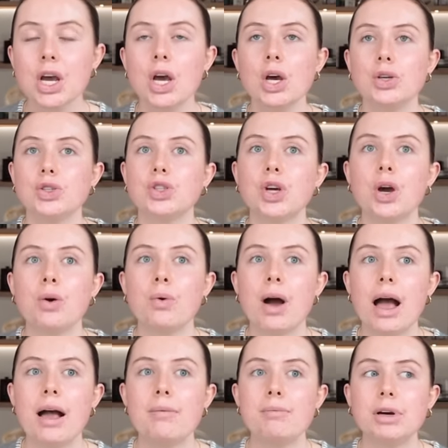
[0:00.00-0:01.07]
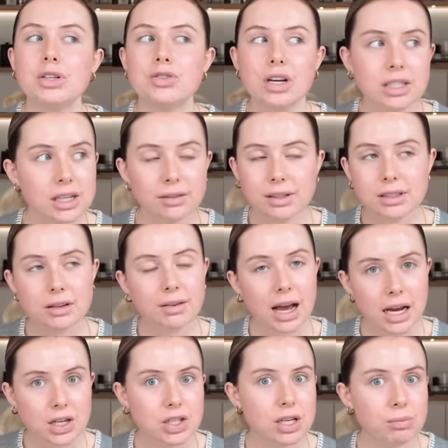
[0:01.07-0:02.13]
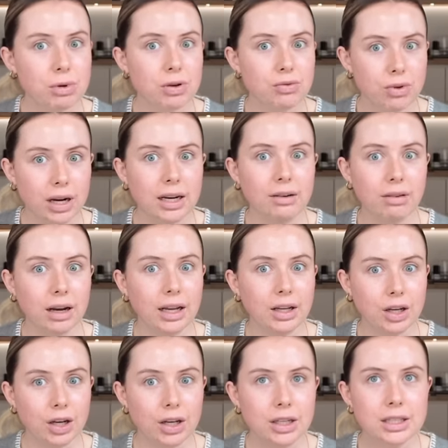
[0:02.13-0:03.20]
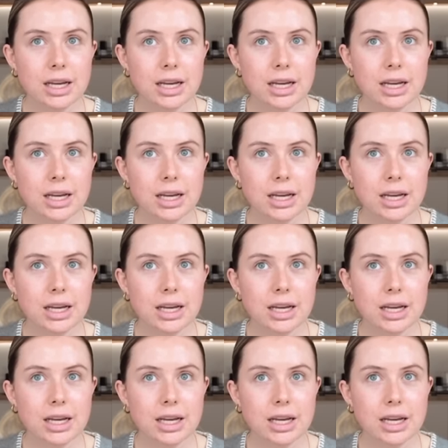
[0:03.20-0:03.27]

So um, my stress levels have actually been really, really good good.